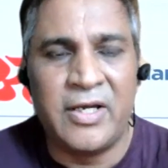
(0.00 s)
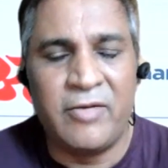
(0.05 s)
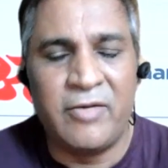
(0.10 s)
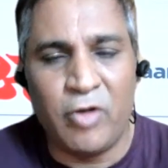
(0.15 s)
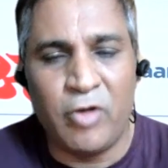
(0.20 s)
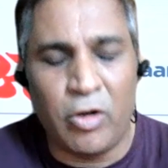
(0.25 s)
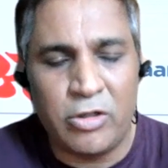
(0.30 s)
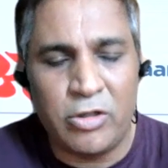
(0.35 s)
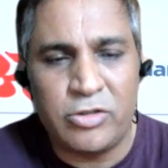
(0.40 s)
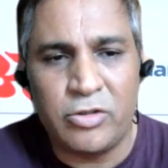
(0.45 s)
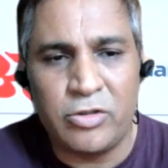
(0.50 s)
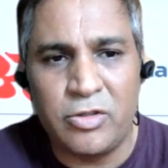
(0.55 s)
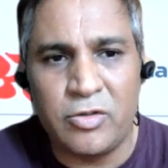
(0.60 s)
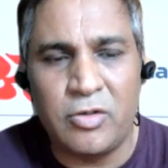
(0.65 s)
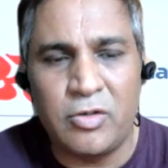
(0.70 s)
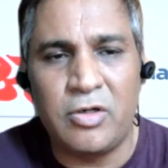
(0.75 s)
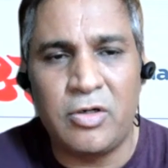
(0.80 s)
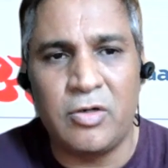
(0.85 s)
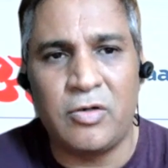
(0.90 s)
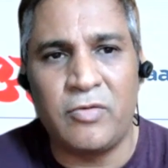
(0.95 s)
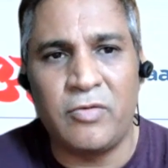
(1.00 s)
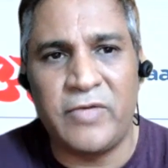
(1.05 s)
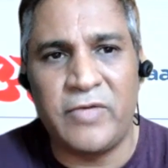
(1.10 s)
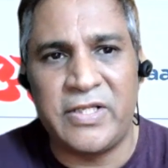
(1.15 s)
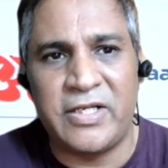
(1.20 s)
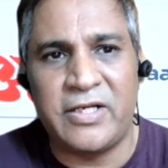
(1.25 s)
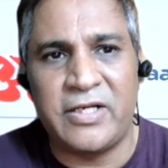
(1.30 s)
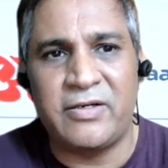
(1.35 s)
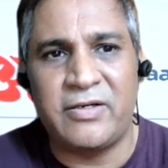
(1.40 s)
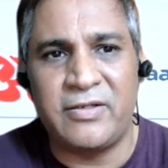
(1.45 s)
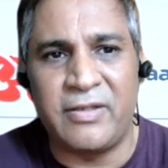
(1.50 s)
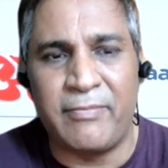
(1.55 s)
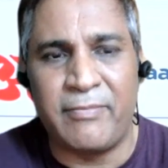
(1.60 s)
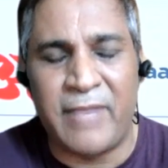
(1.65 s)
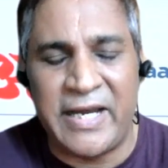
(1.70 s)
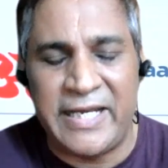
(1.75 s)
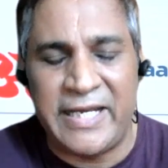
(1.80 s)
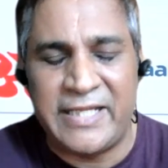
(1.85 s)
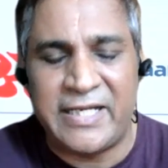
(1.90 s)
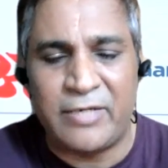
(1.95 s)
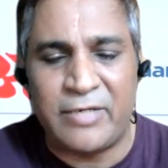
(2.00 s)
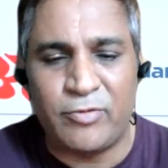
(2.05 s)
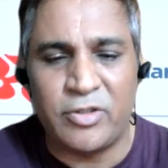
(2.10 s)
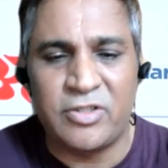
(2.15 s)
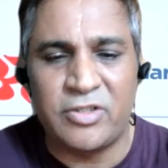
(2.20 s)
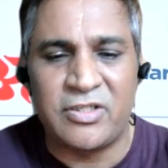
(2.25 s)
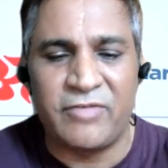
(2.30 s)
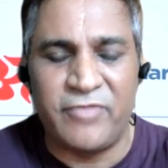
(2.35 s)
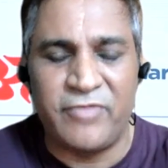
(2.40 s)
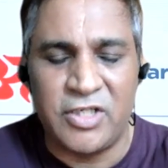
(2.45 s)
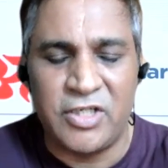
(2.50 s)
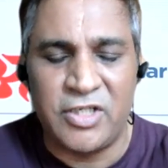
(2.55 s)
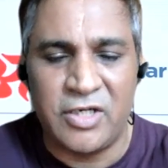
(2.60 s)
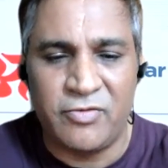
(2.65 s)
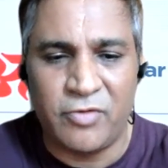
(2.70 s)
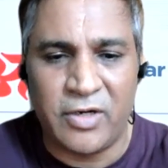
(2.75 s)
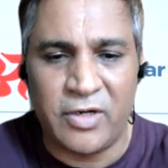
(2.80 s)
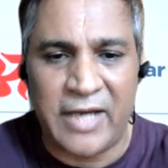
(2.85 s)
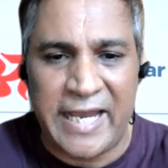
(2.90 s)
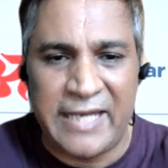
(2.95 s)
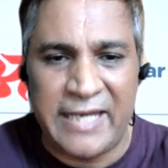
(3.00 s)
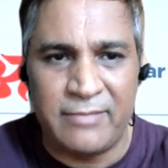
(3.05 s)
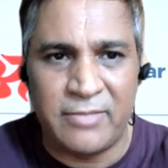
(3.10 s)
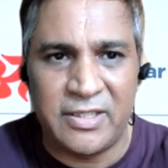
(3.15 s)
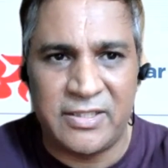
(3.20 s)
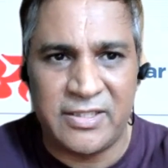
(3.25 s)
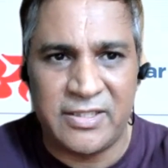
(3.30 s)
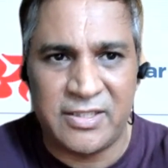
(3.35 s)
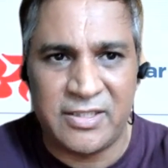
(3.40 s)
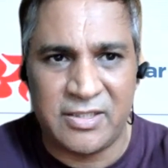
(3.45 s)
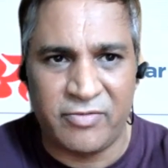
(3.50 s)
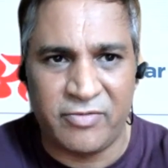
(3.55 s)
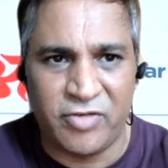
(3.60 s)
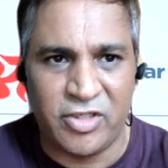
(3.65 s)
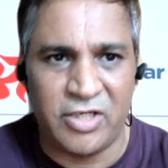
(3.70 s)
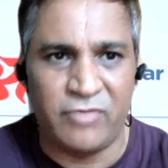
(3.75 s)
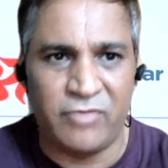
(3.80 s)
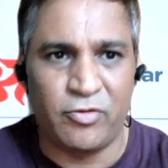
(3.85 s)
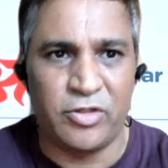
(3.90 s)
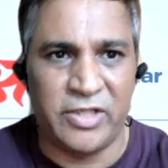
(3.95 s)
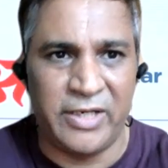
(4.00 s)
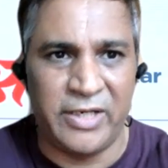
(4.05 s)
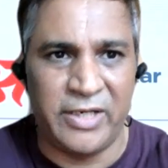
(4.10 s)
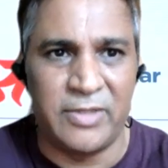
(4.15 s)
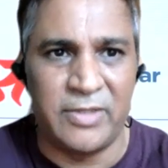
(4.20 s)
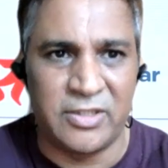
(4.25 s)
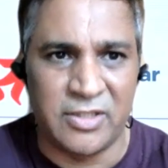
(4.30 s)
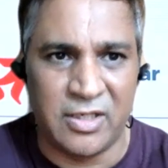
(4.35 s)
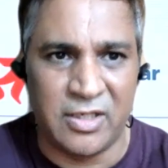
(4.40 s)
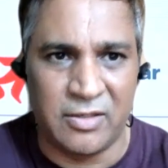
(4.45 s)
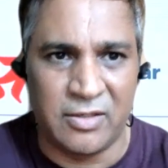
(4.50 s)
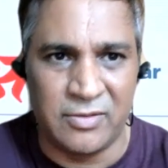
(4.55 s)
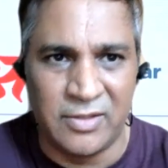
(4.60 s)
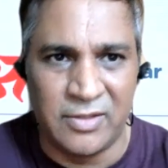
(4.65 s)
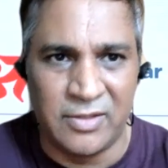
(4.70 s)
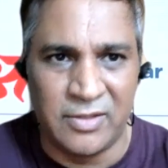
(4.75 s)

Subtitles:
We also don't know whether the money that was sufficient for 9 months is sufficient for 3 months now.